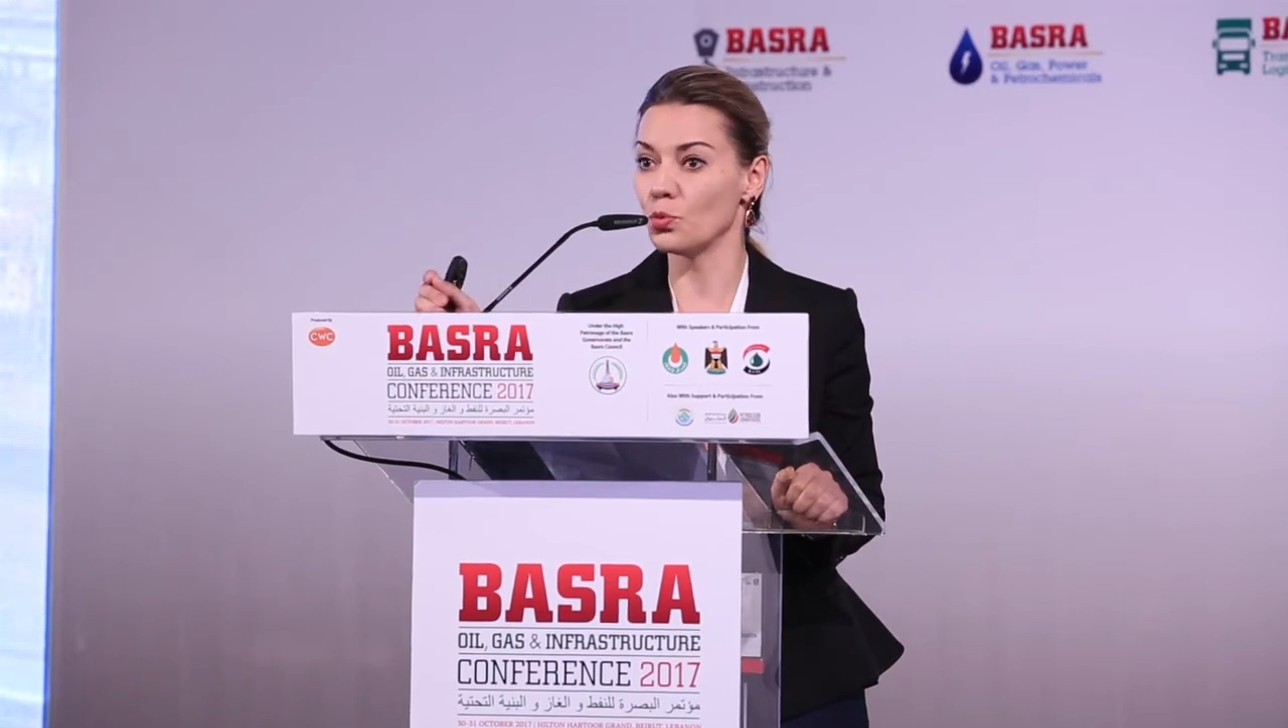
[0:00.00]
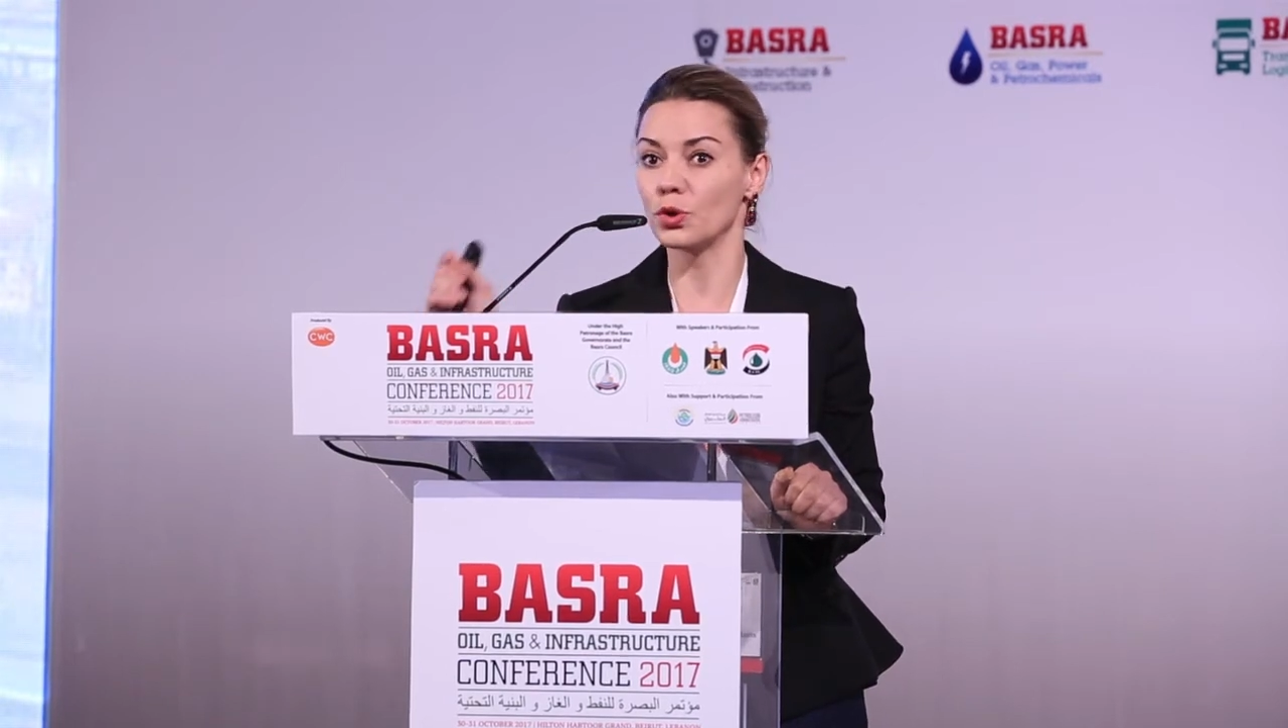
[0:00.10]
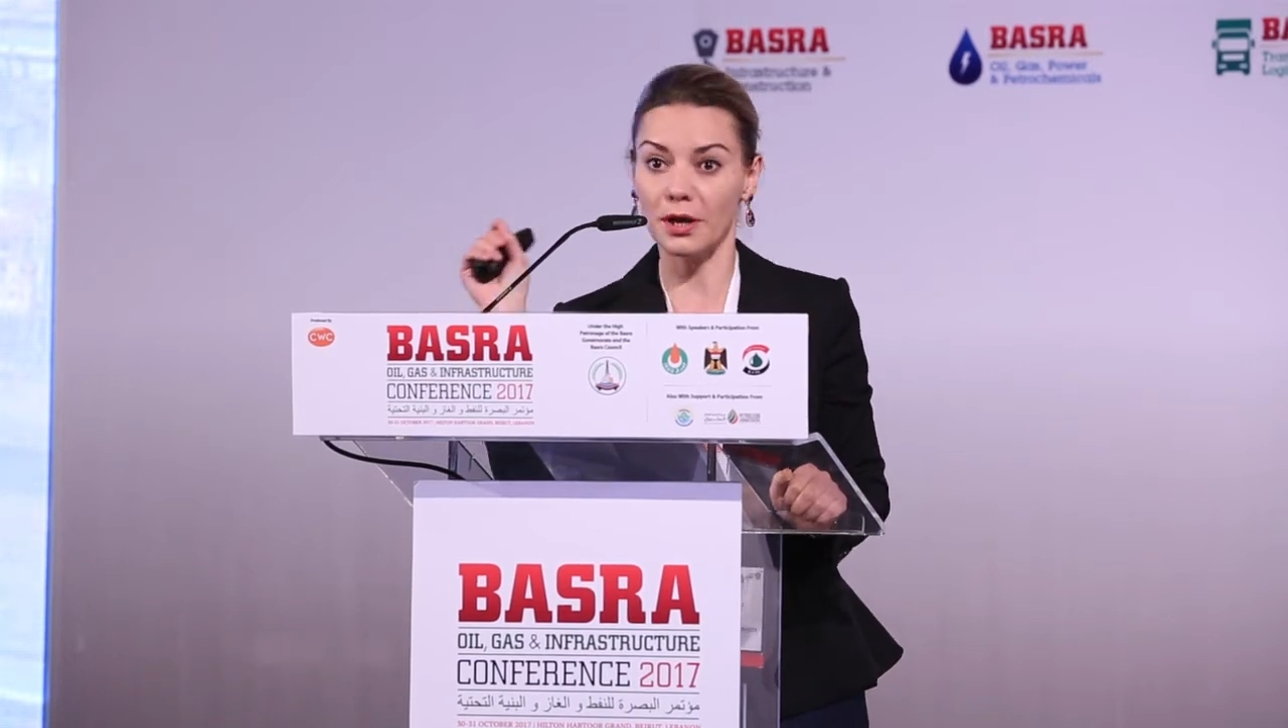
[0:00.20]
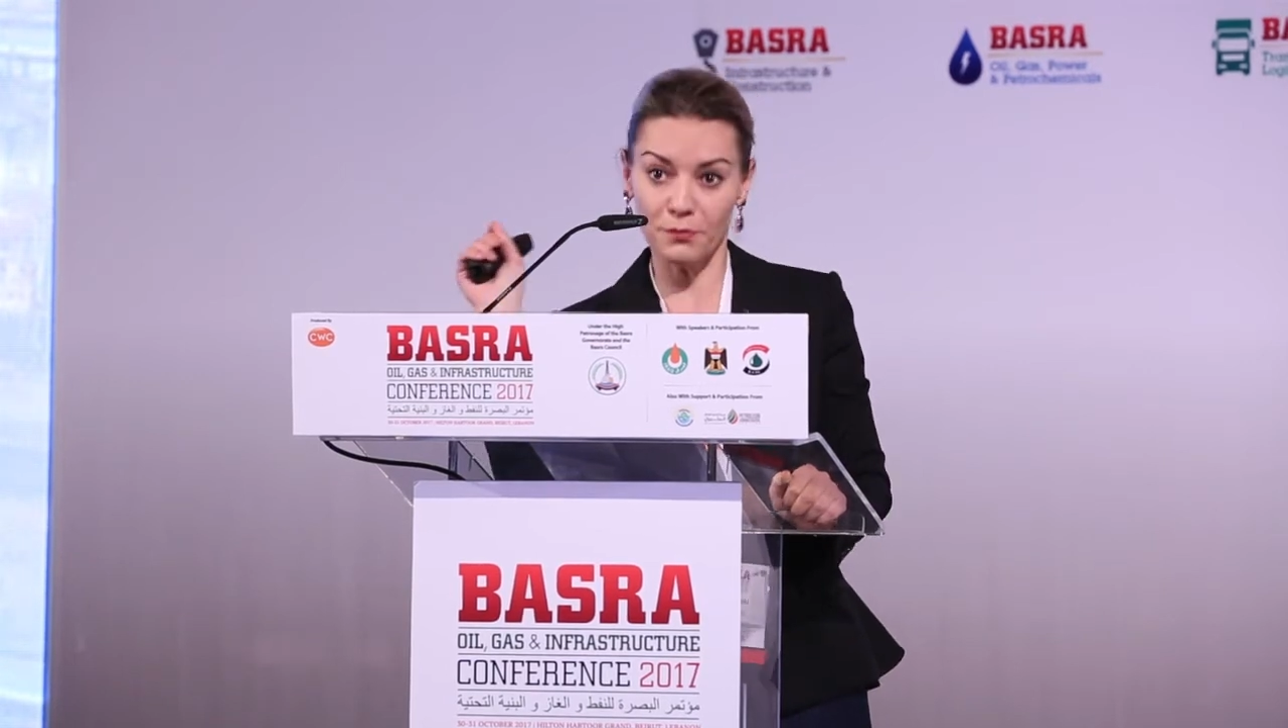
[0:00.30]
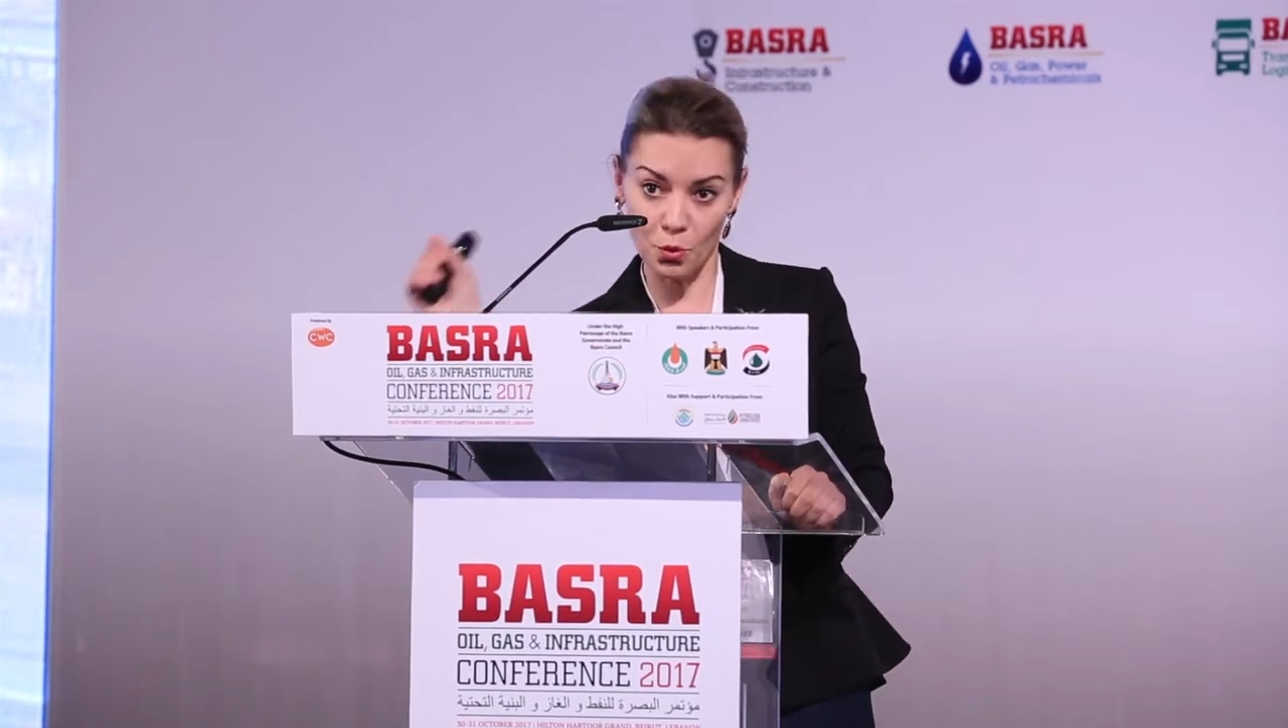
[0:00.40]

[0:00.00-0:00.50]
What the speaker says: what I've